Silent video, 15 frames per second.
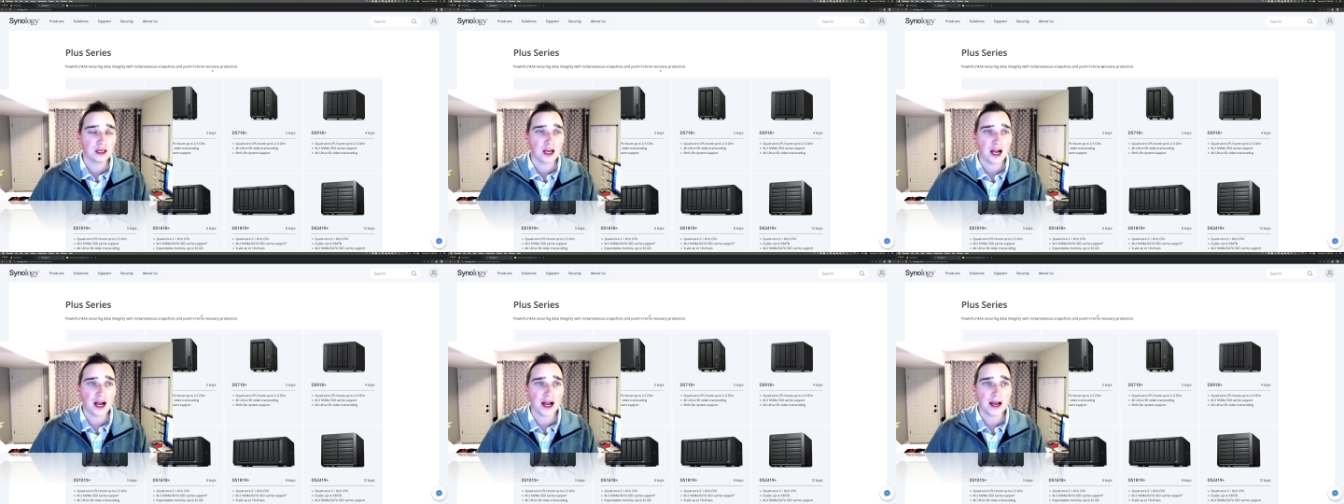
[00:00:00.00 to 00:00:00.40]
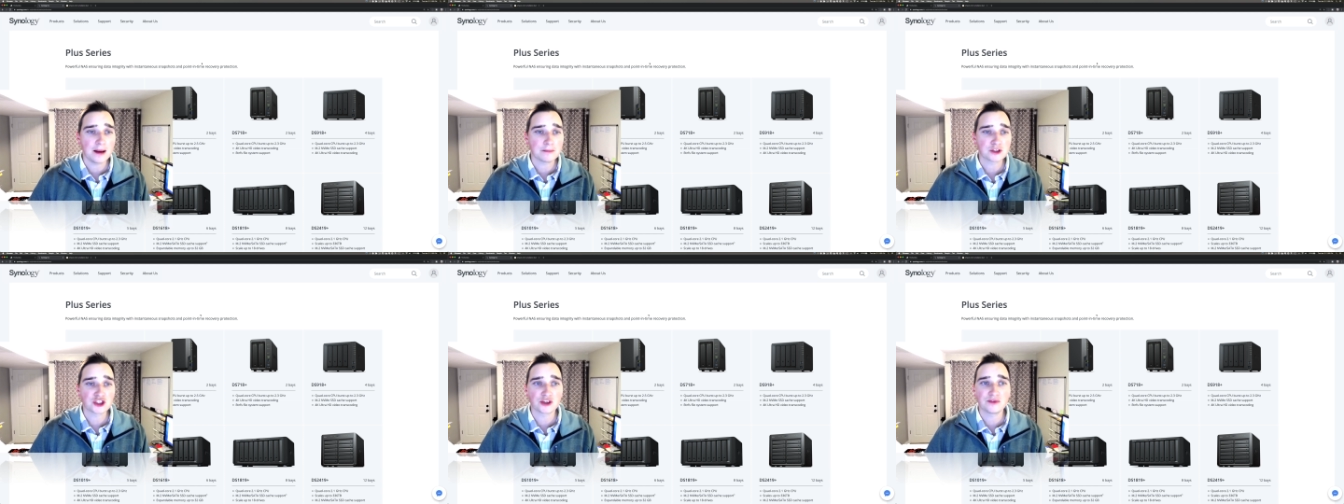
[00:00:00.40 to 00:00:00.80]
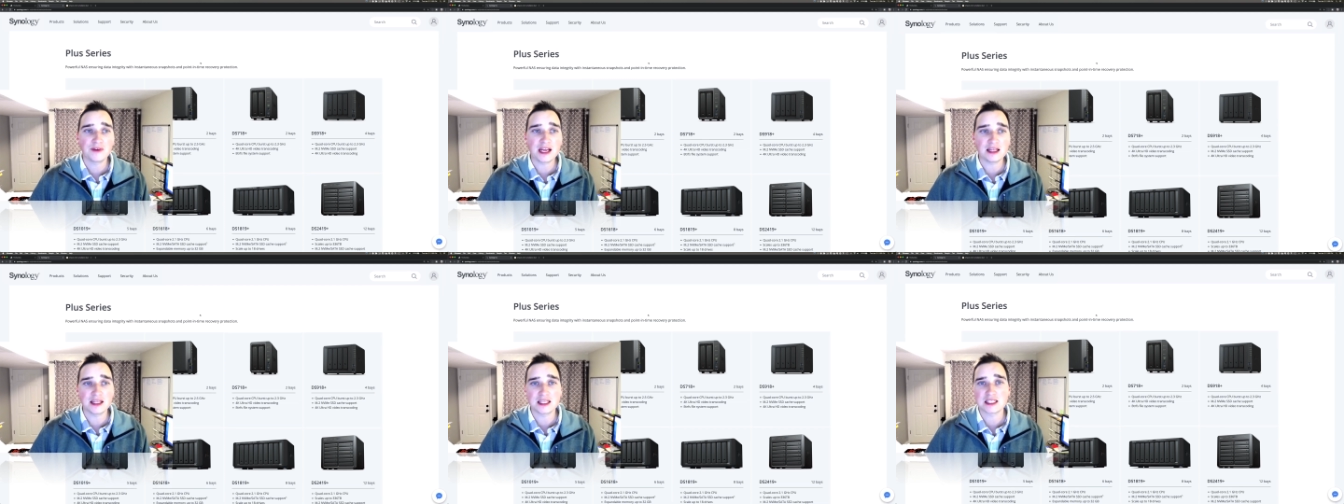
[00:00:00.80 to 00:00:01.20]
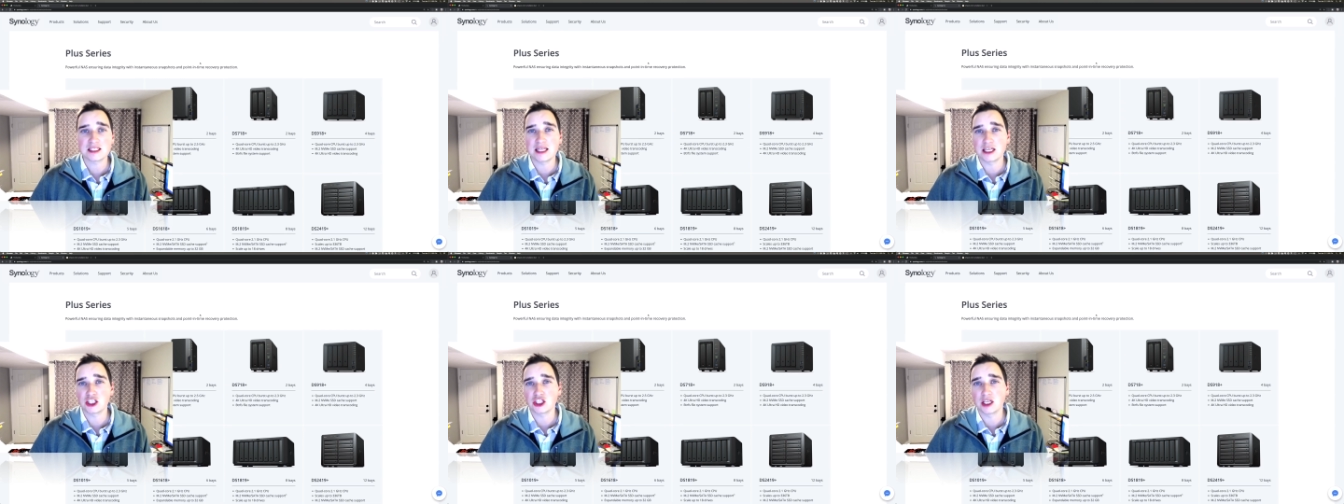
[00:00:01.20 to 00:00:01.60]
um, surveillance
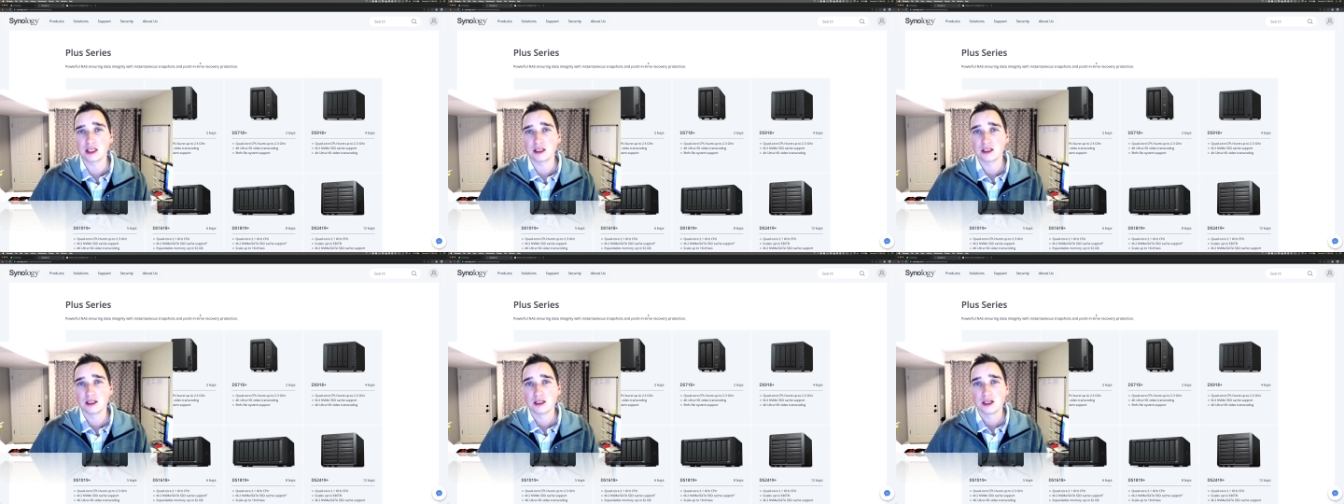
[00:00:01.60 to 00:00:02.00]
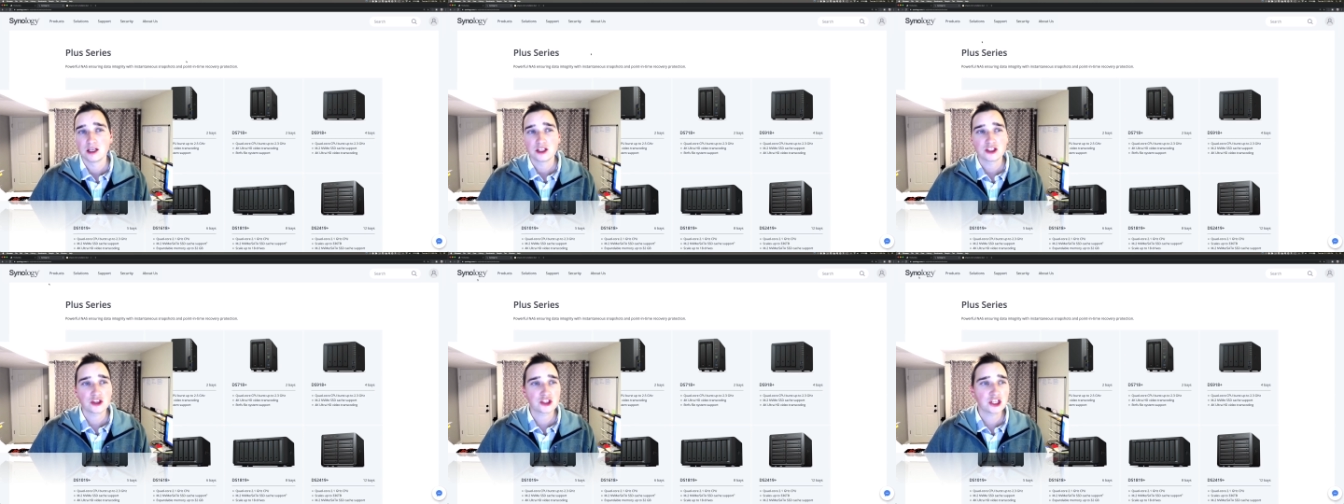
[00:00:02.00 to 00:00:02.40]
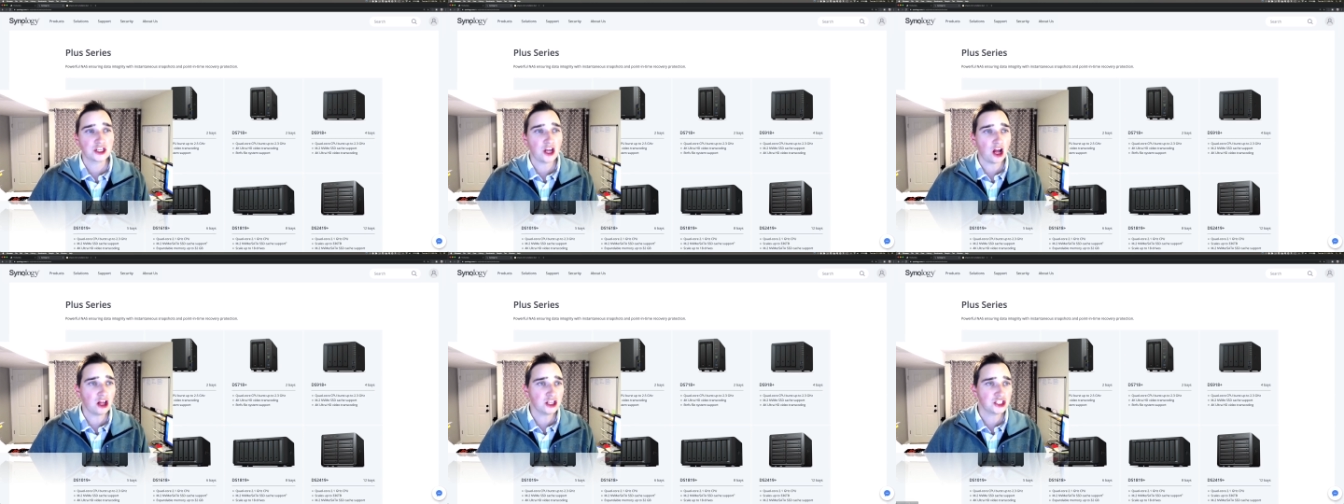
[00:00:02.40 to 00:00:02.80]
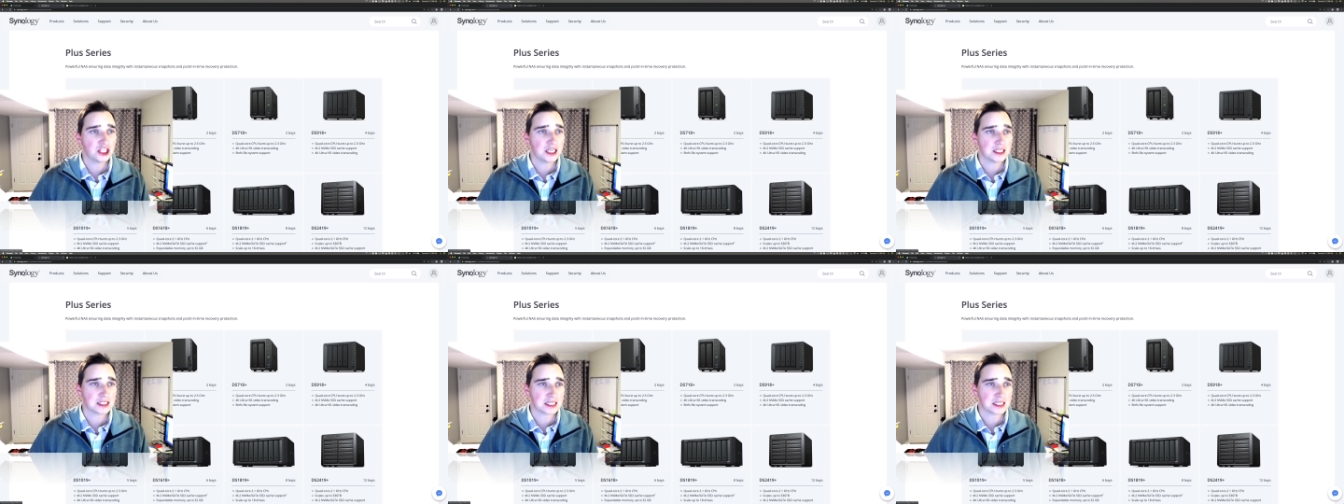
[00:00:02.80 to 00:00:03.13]
station. So Synology is